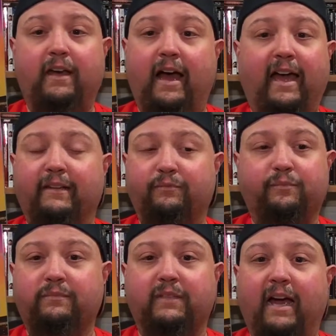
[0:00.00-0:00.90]

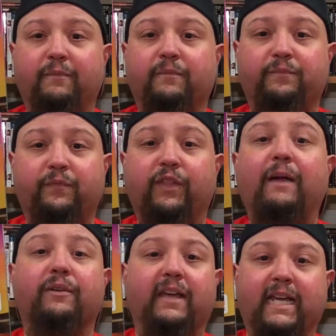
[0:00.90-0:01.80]
I'm
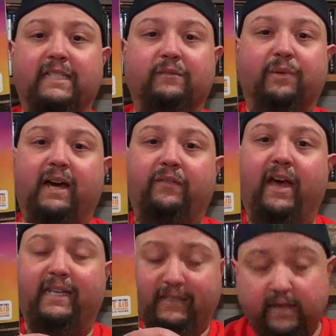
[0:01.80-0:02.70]
flabbergasted by
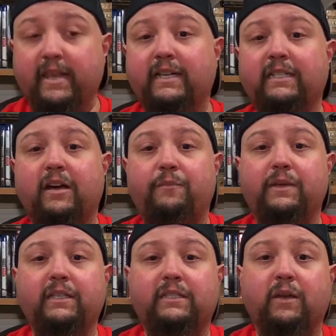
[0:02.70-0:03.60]
that. Next up
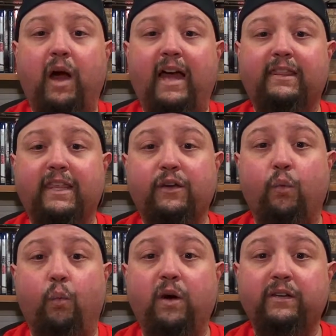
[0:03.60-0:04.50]
is, I think,
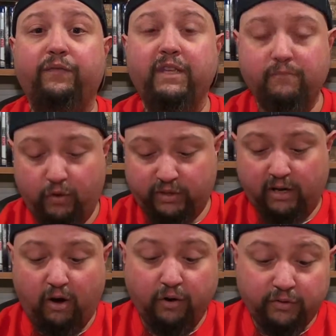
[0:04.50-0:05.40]
one of the most
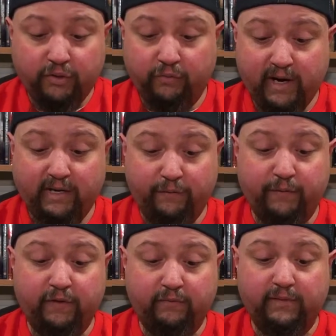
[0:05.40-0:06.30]
underrated
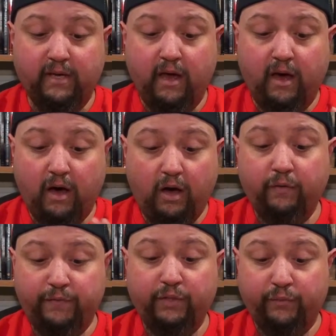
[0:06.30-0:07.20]
films
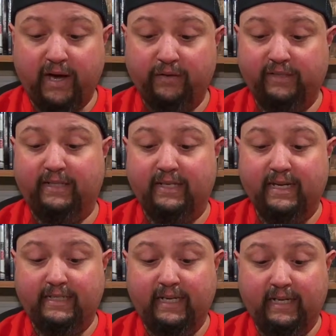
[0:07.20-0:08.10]
of
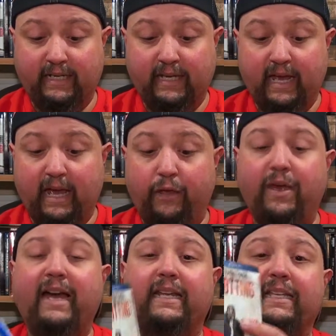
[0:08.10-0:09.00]
2018, and
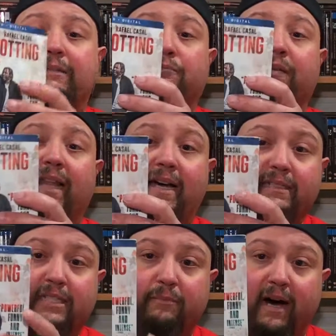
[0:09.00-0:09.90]
that is
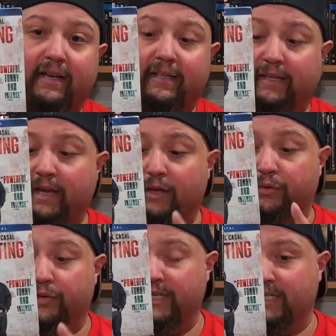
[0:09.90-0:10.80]
Blindspotting.
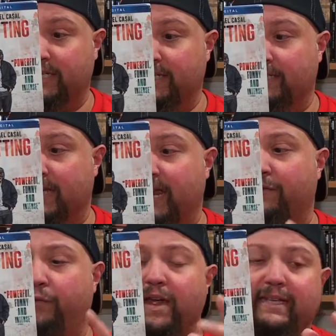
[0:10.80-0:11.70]
This is a
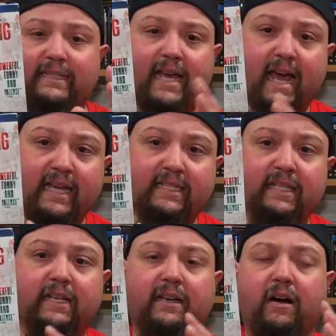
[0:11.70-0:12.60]

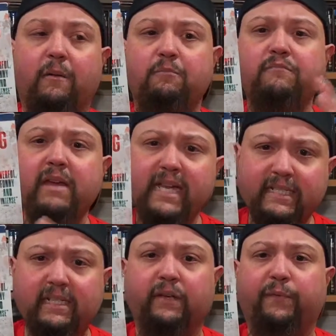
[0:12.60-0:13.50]
fantastic,
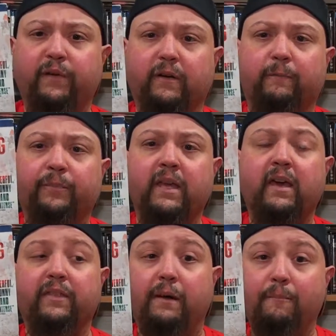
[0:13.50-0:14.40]
amazing film
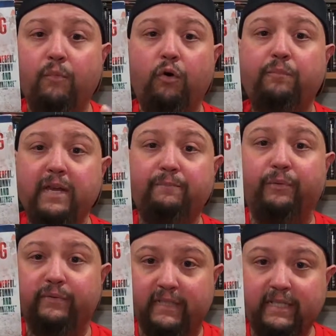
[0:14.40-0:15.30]
that more
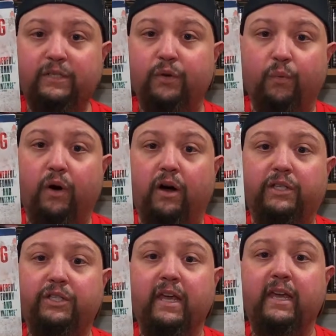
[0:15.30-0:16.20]
people need to watch.